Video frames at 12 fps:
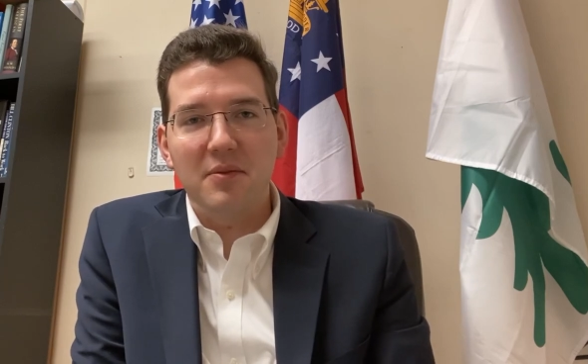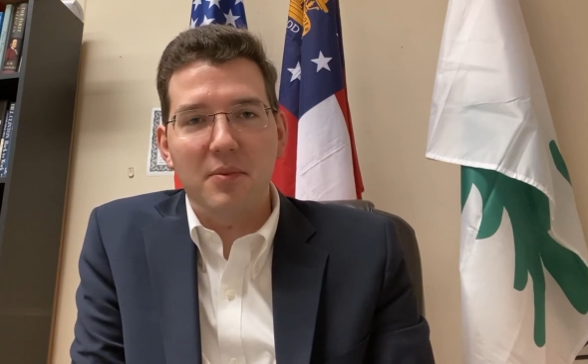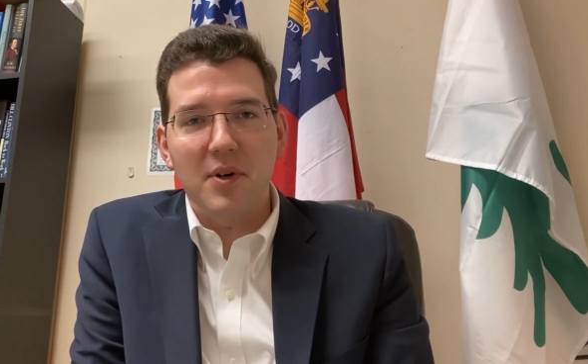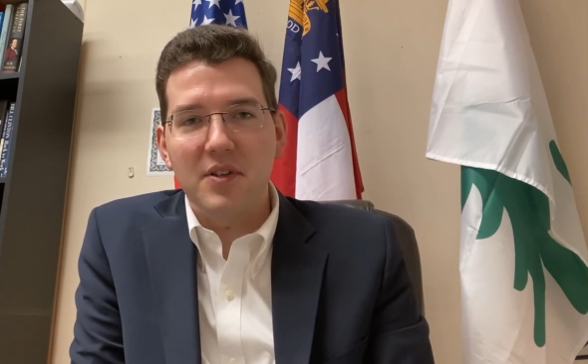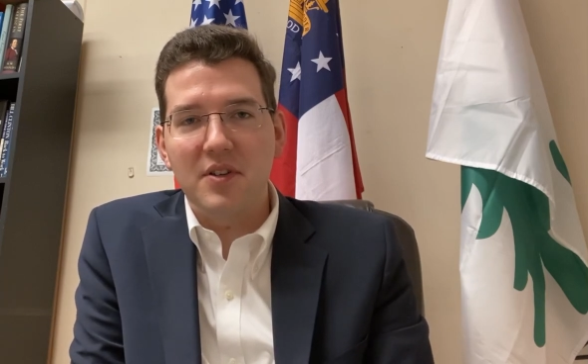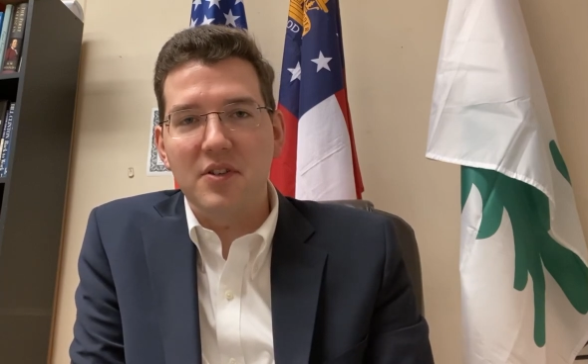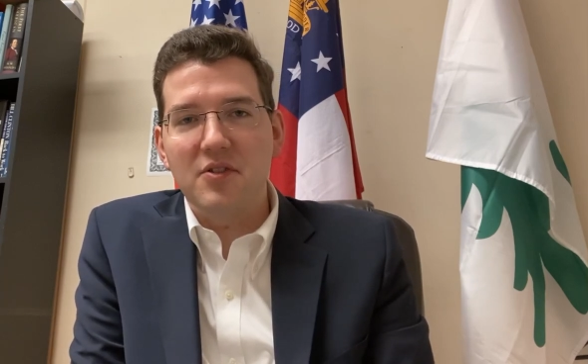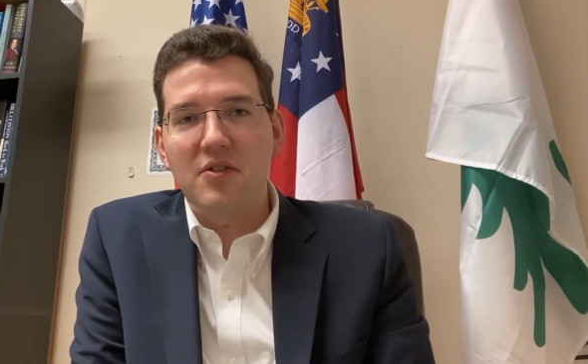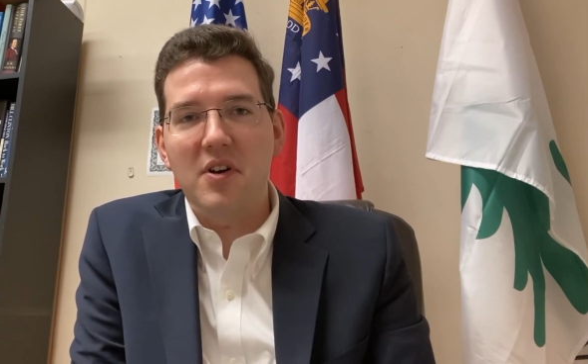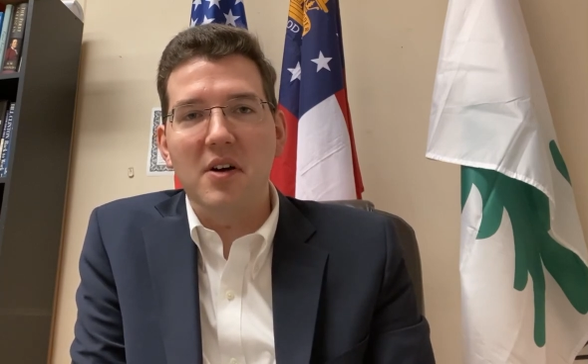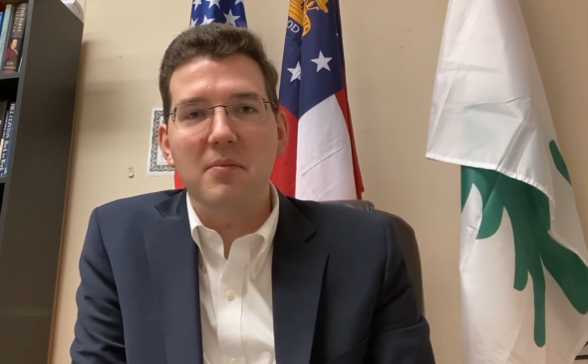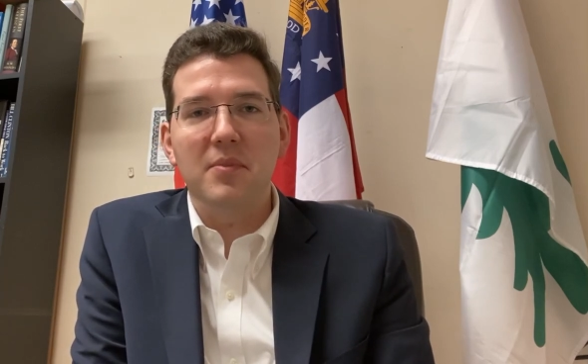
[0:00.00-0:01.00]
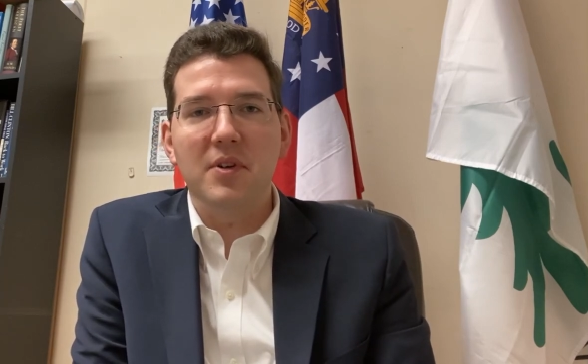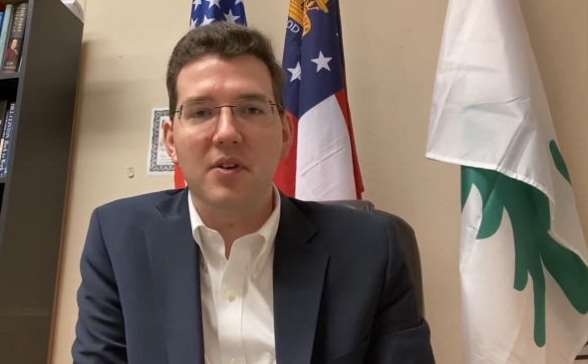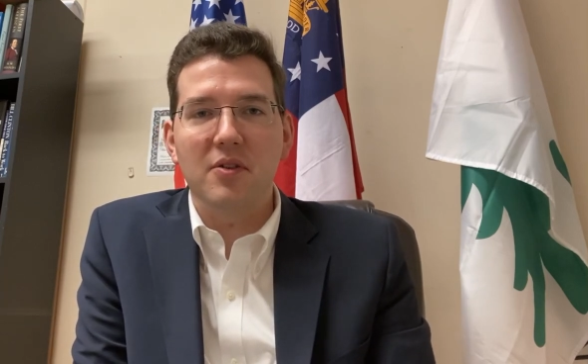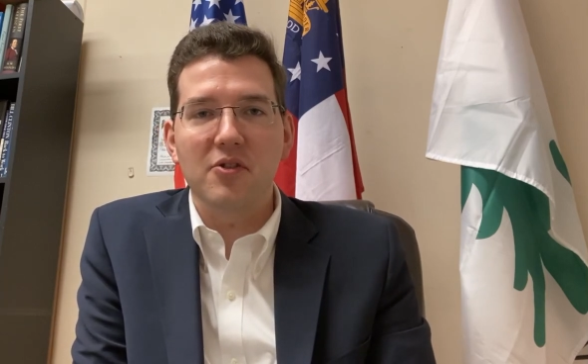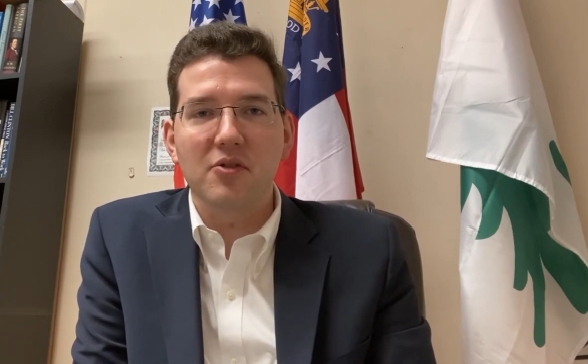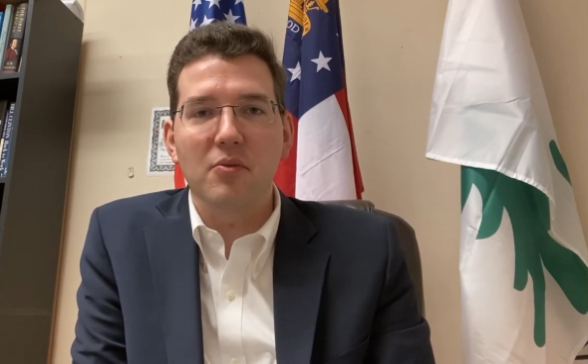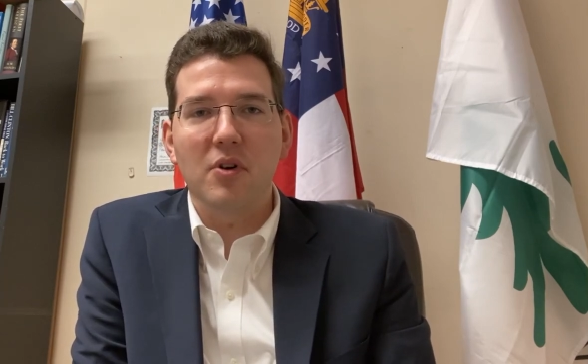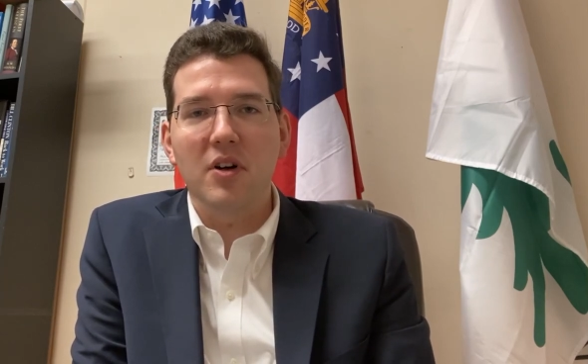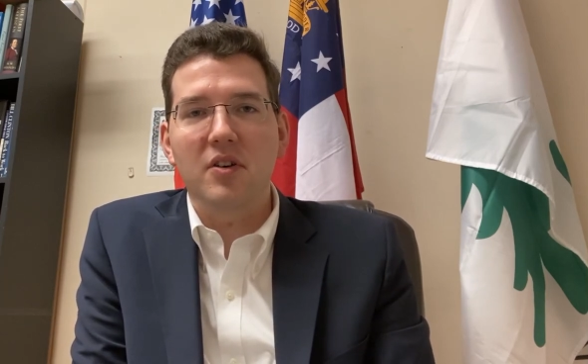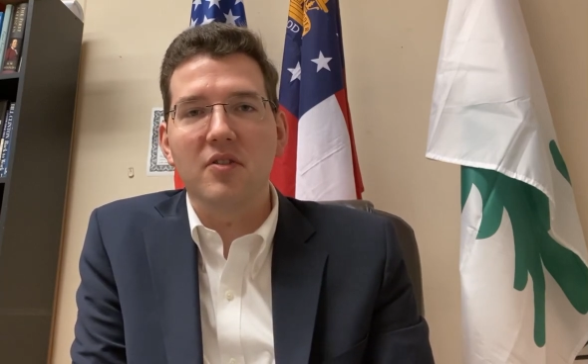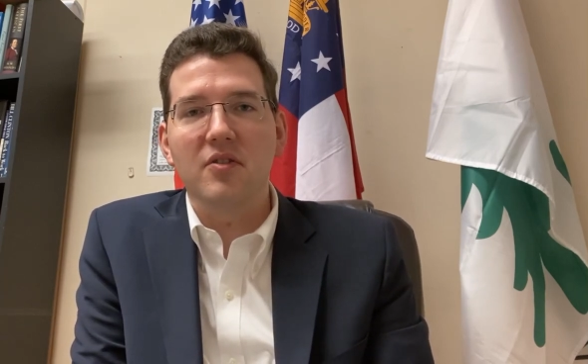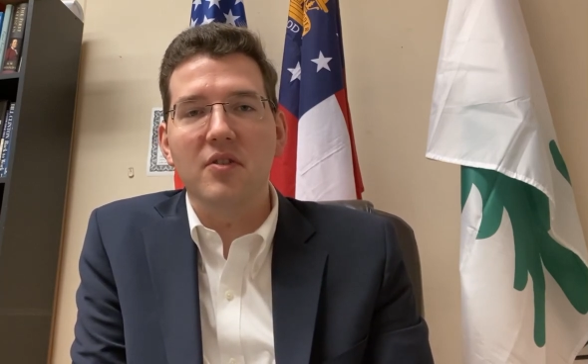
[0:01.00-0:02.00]
President Trump, to Herschel
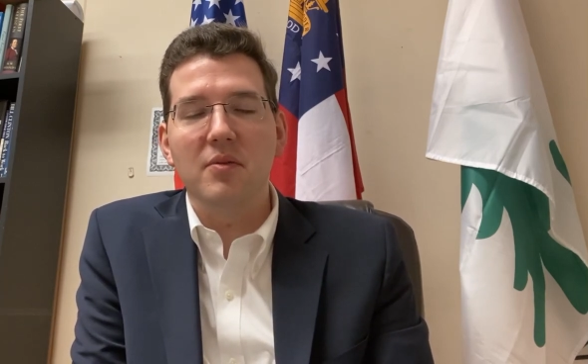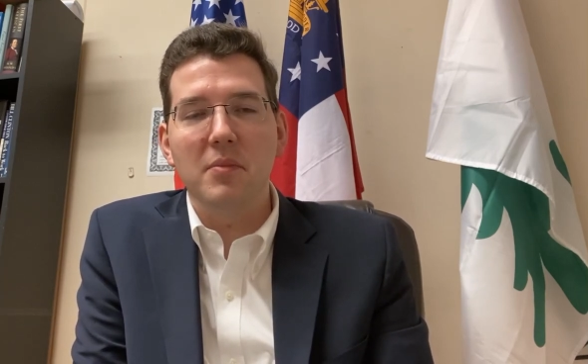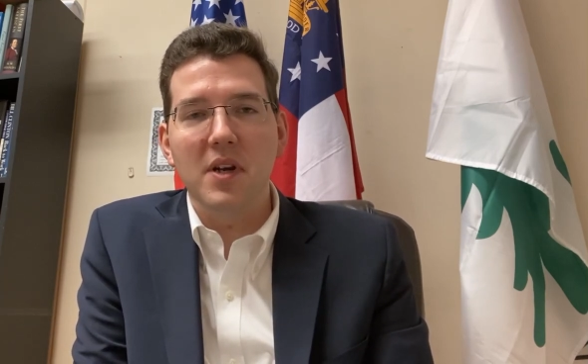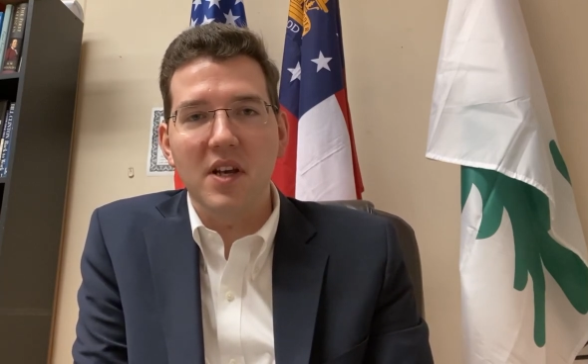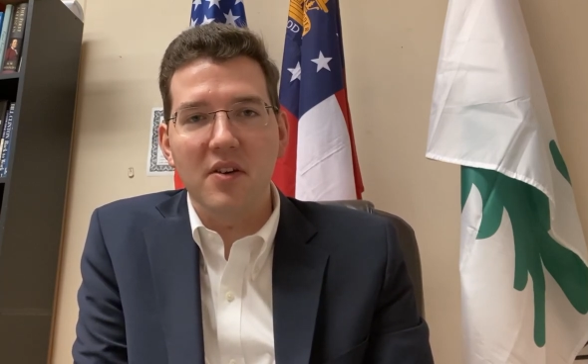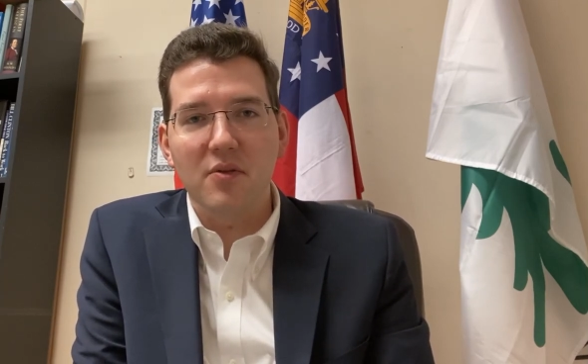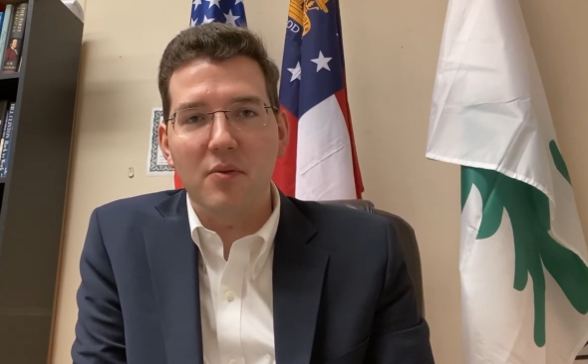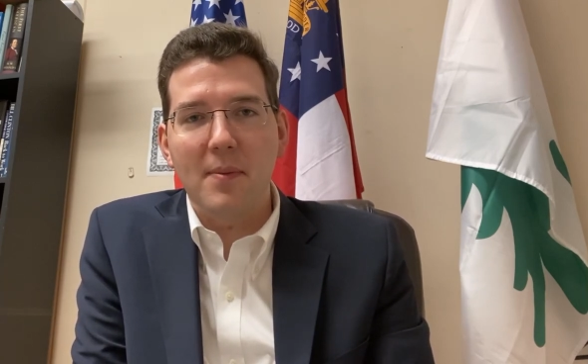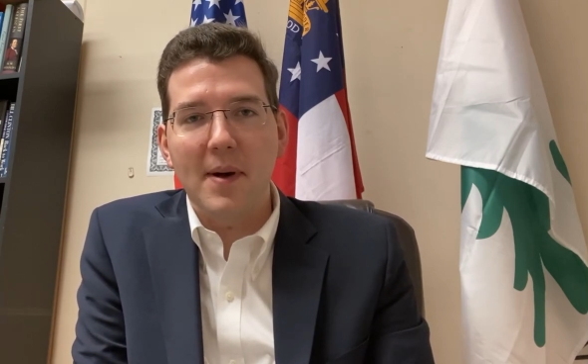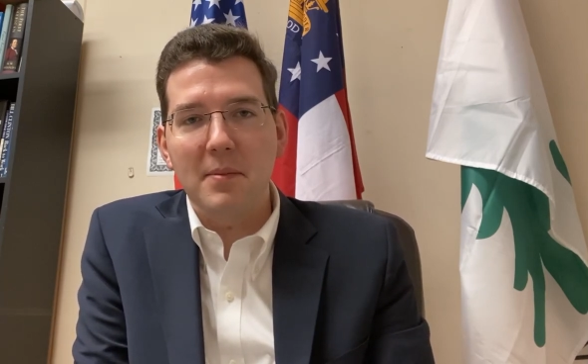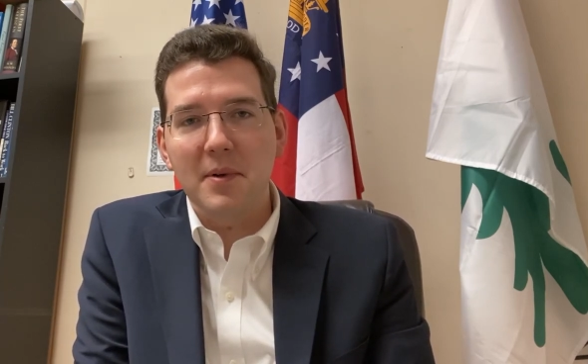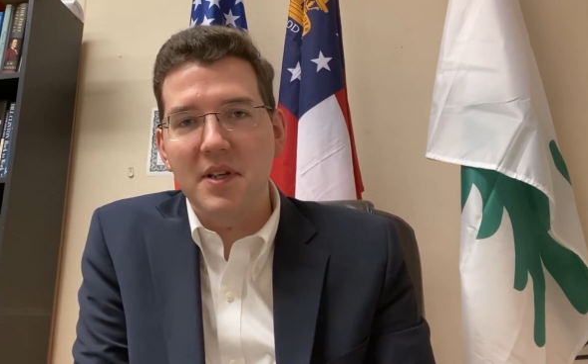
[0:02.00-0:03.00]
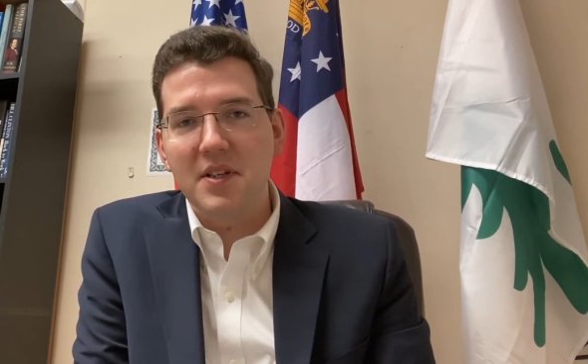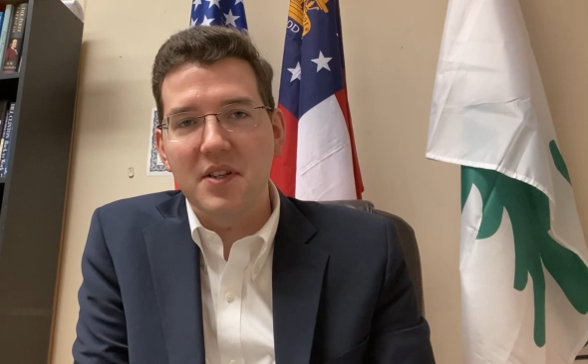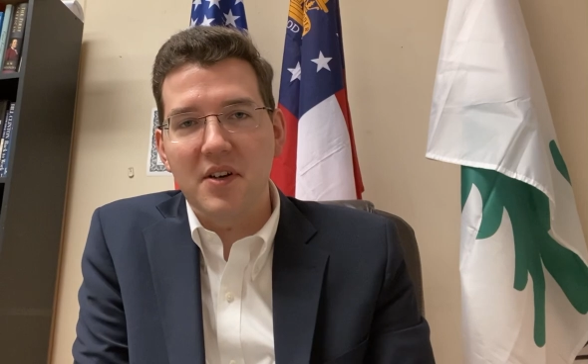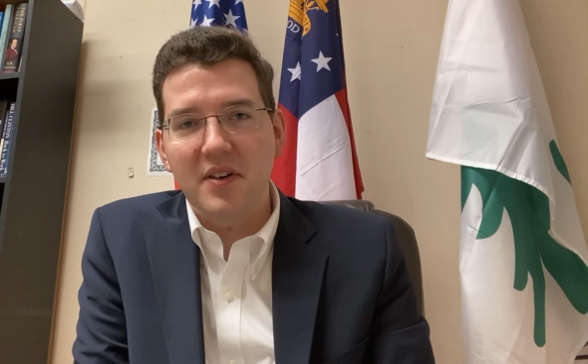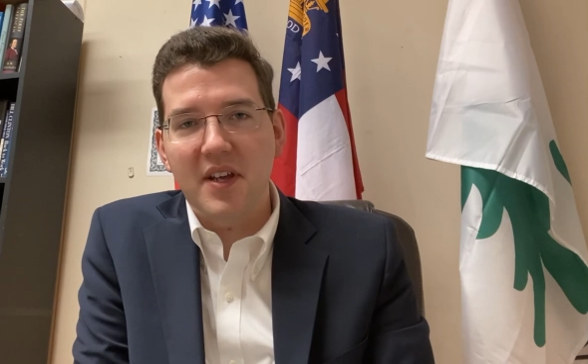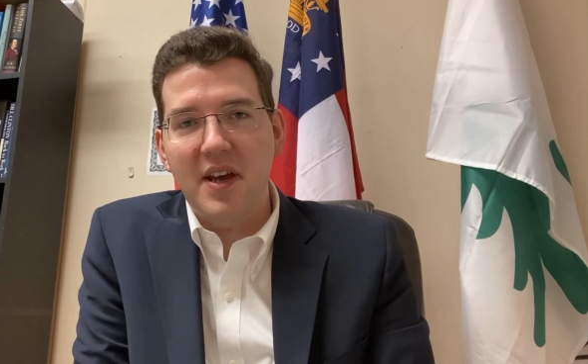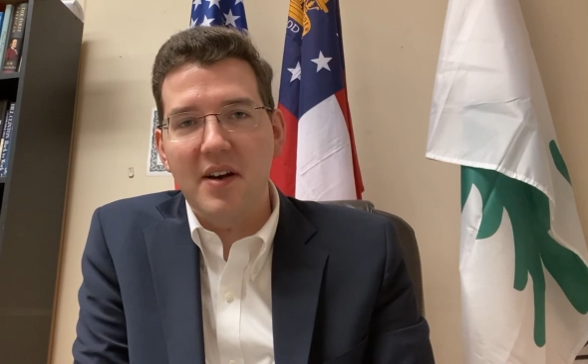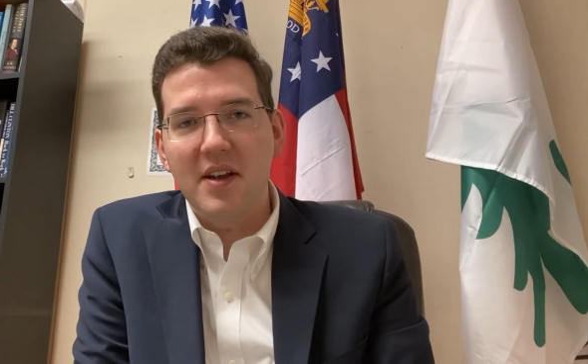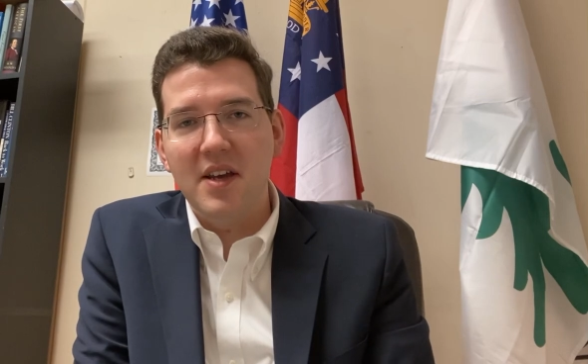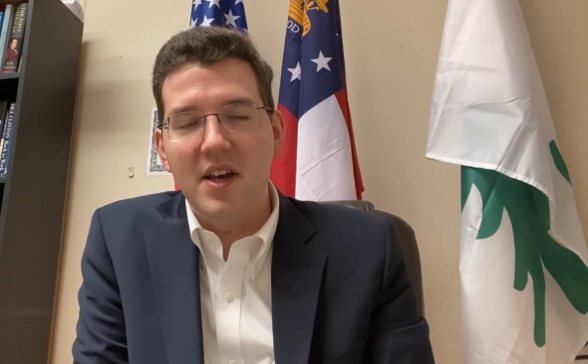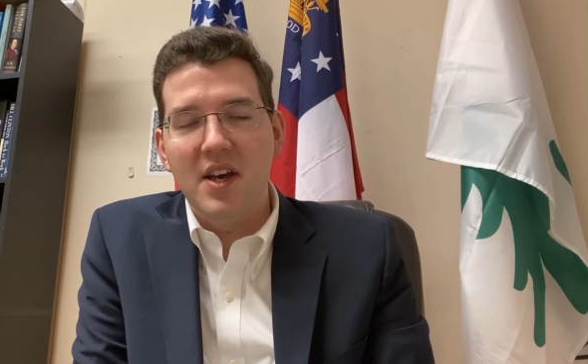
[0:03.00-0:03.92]
Walker, and many other Republicans in our county.